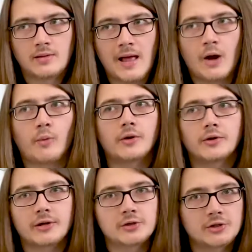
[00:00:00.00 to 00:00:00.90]
How well are
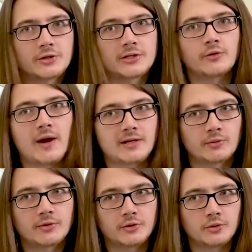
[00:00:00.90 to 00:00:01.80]
your engineers interacting
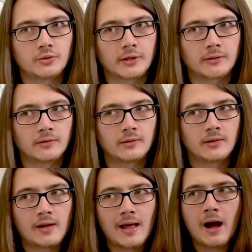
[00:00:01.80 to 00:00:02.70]
with your tooling?
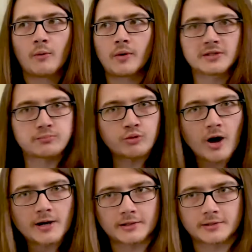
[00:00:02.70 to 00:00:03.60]
How well is
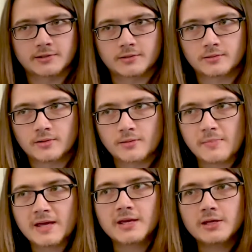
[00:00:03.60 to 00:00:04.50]
product
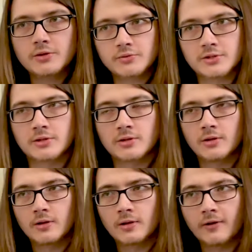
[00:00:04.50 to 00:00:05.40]
making use
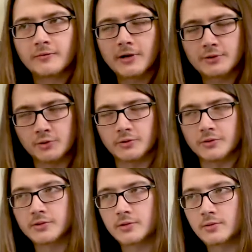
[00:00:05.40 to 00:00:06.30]
of their
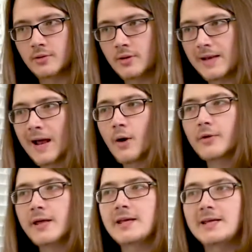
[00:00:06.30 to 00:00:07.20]
tools? And how are
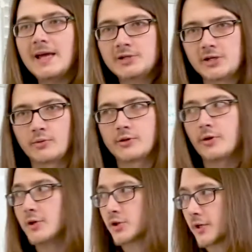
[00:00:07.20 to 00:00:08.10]
they engaging with your
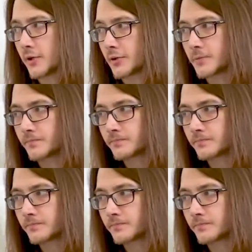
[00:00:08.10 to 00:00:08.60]
engineers?